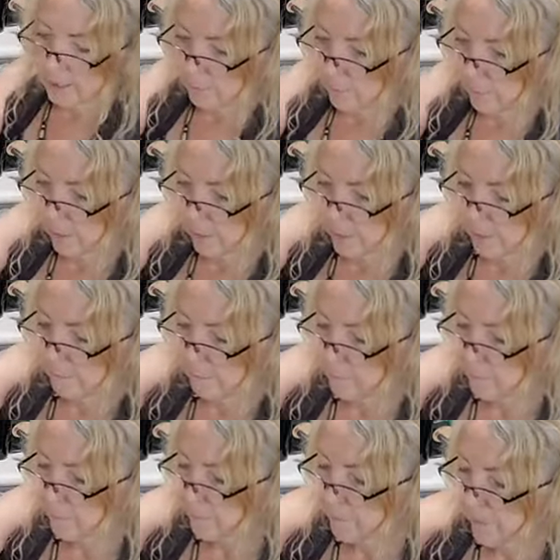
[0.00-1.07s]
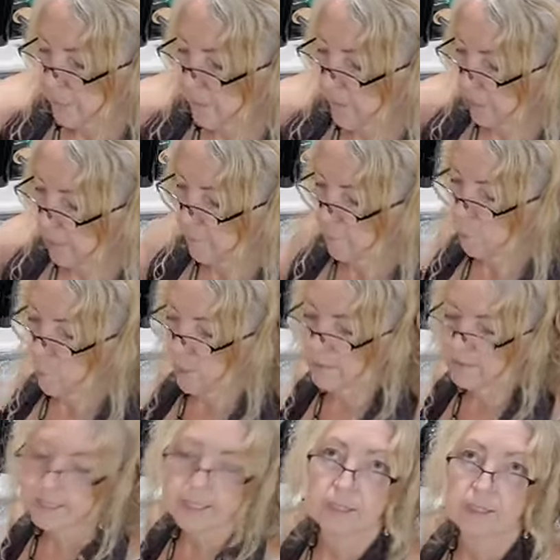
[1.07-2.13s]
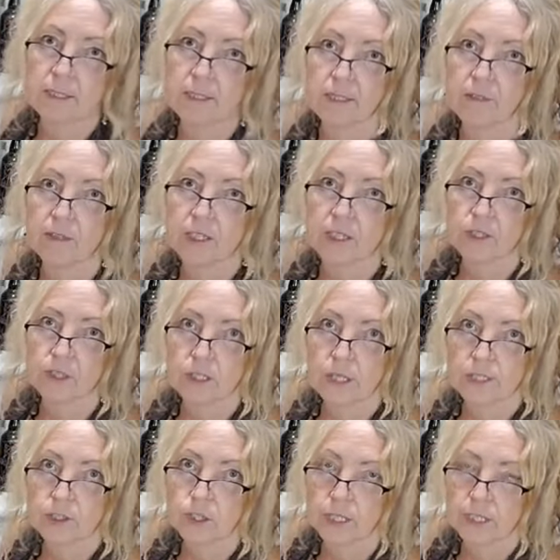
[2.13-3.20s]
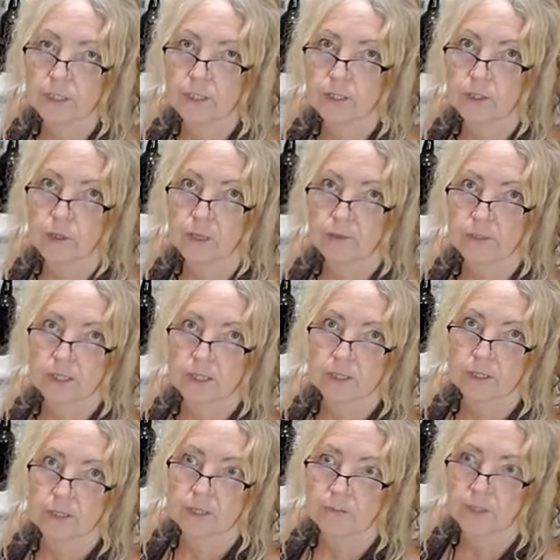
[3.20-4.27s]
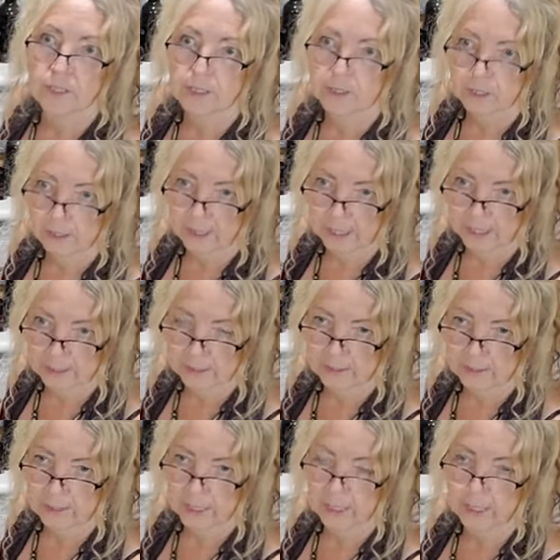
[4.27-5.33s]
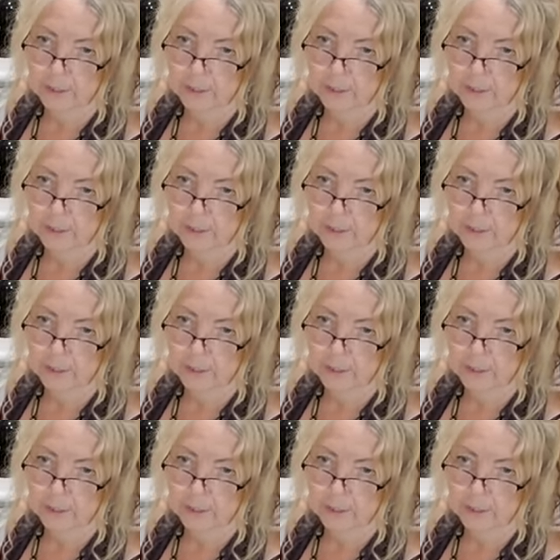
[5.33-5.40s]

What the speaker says: and people, that if you have a sensitivity to nightshades and you have a sensitivity to lectins,